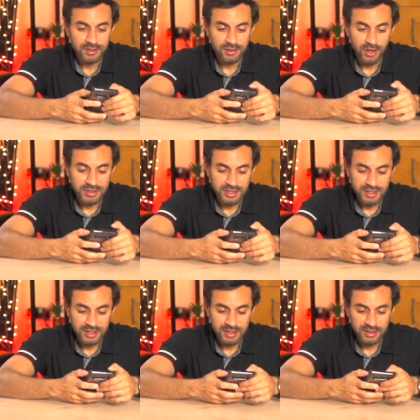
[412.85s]

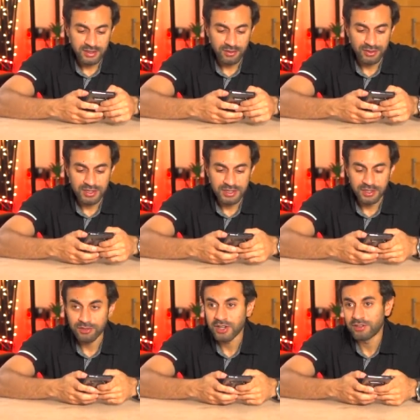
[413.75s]
Lighting, obviously you
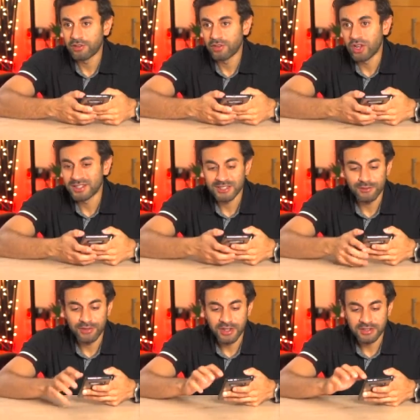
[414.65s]
can create your own lighting
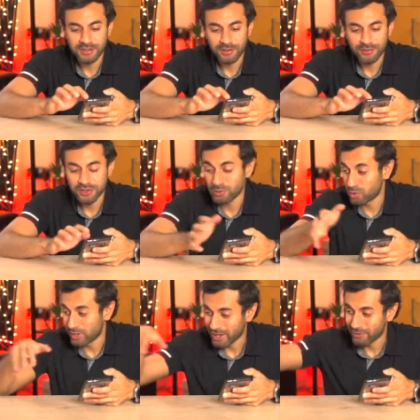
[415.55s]
effects. So if you just
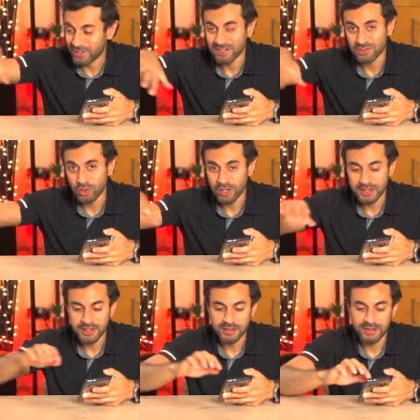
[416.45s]
want to have it as
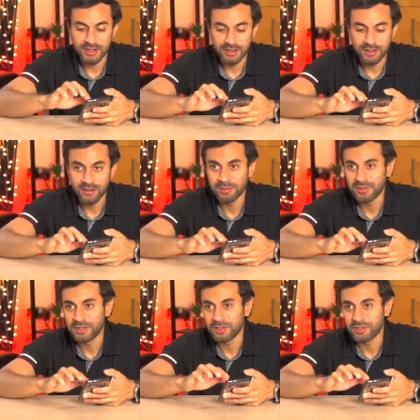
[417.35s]
solid, then um,
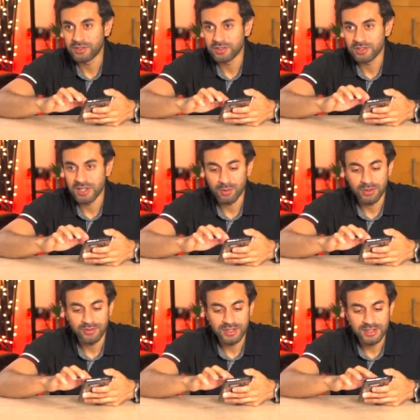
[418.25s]
you can just select one
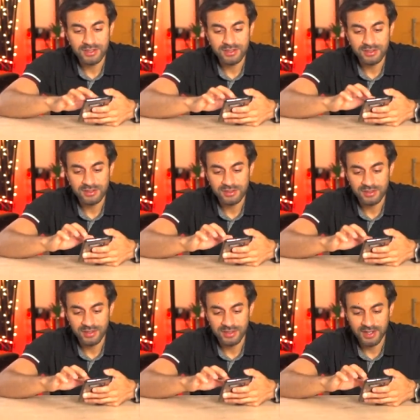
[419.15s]
of these
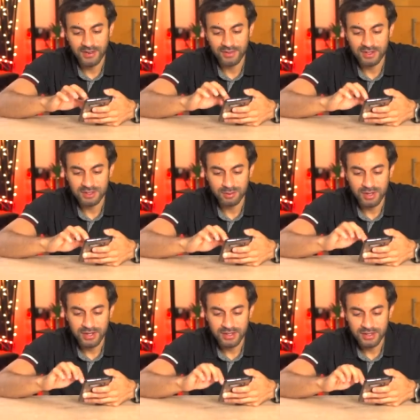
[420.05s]
and then have that
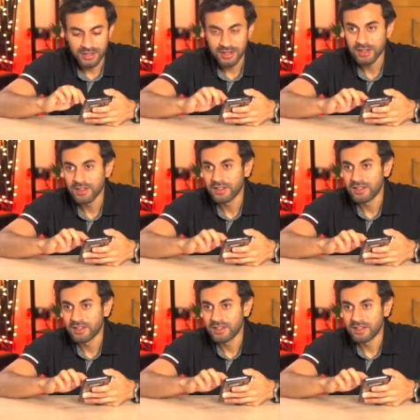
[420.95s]
display.
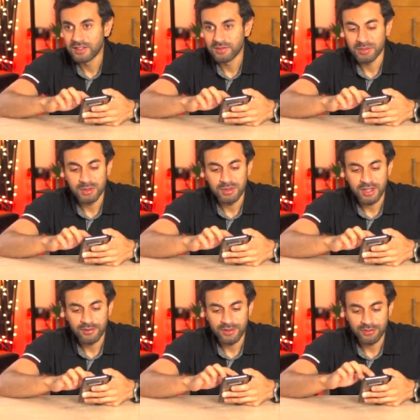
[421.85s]
Maybe
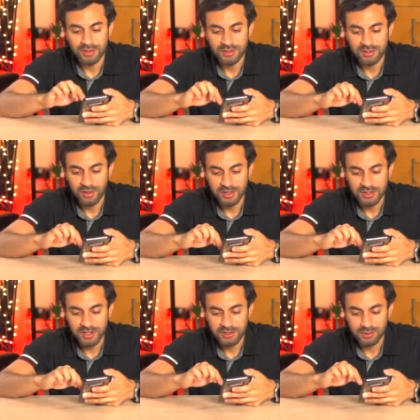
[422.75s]
have different designs
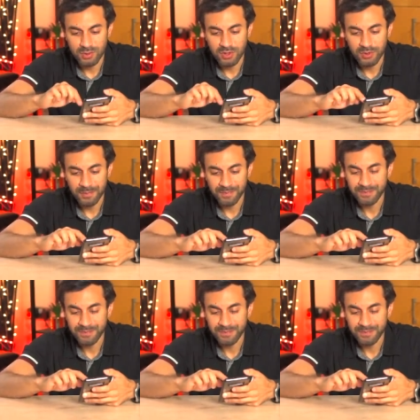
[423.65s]
here as well.